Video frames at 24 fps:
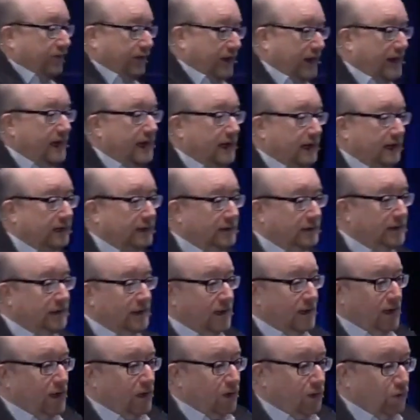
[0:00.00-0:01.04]
here,
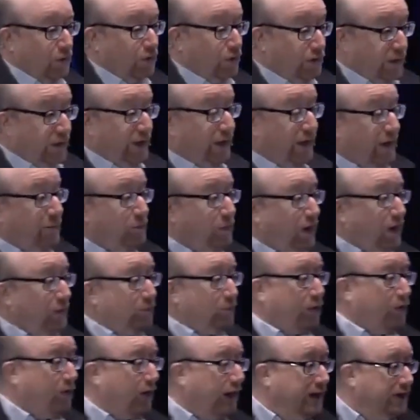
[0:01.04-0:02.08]
Lord, that I might
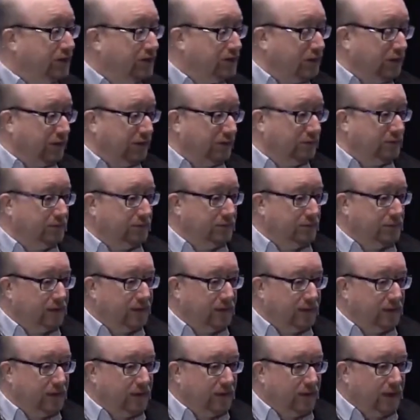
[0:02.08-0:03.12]
praise you.
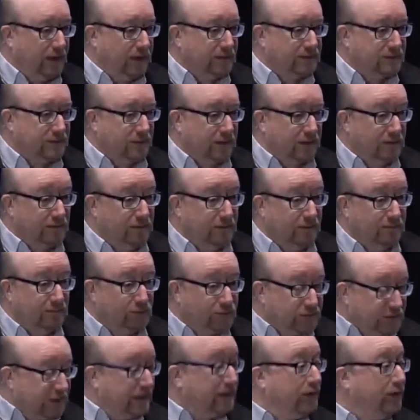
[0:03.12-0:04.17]
And so
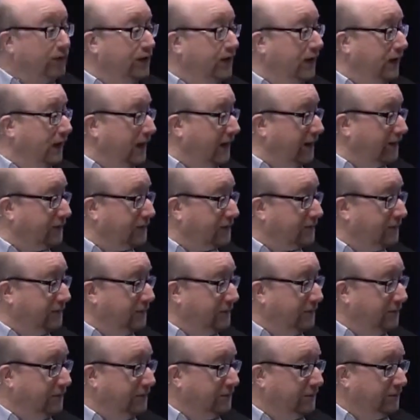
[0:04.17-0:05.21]
was that on your list?
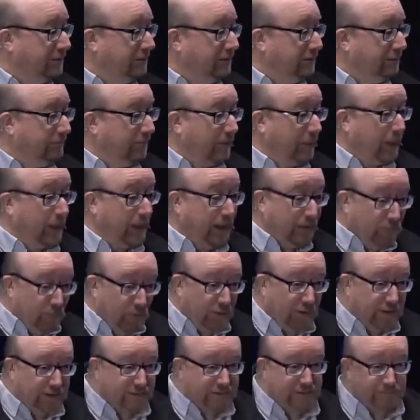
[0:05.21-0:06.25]
Yeah. It
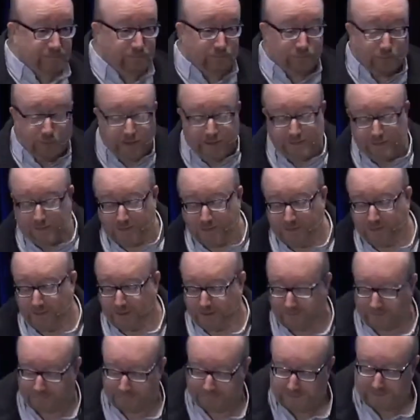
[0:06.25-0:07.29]
was, praise
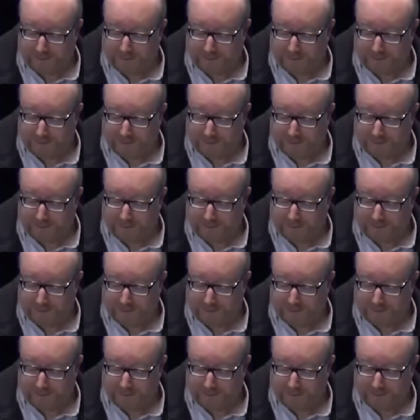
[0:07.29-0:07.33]
God.